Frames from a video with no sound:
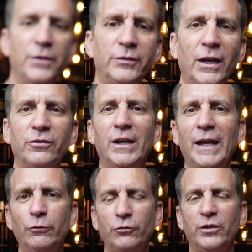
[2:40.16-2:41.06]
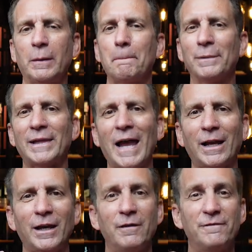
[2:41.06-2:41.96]
this has an interesting
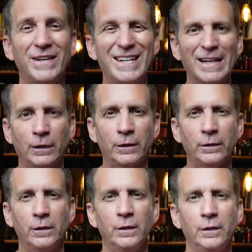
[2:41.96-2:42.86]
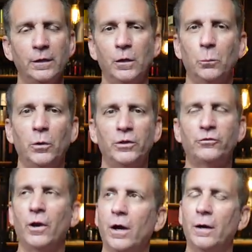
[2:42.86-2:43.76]
black vanilla
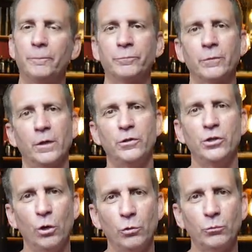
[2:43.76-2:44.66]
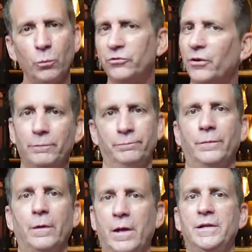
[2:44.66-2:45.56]
which, um, note, which
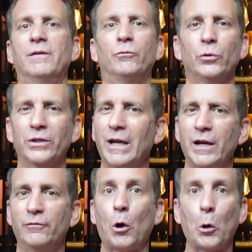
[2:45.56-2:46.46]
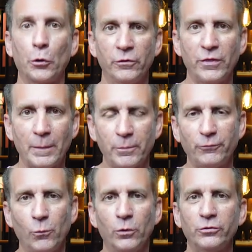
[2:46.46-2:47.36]
I've never really kind of heard of that
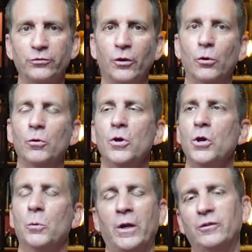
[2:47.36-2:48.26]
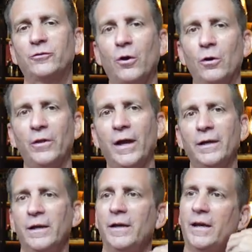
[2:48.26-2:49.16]
before. So when I saw that,
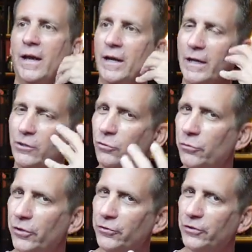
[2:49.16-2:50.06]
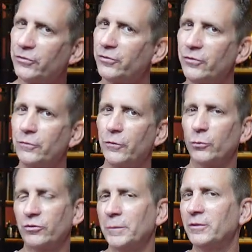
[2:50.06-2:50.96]
and I knew that this, there
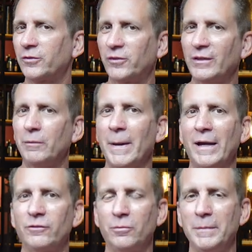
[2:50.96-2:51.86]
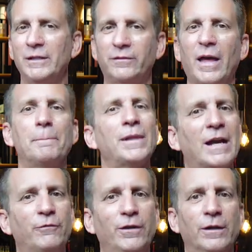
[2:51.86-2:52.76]
was something distinct about it, to me it's that
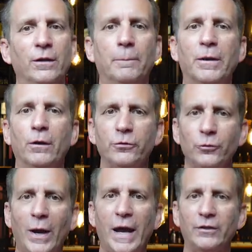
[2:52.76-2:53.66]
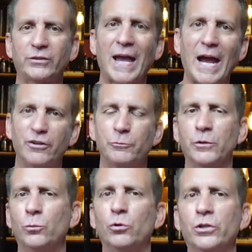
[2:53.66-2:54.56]
black vanilla. But it also has
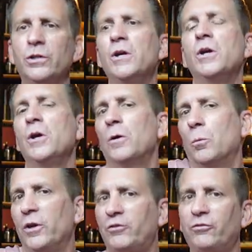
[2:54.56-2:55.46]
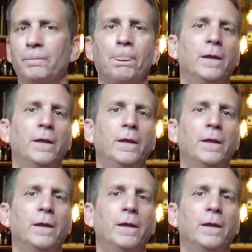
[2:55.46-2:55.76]
cashmere wood, which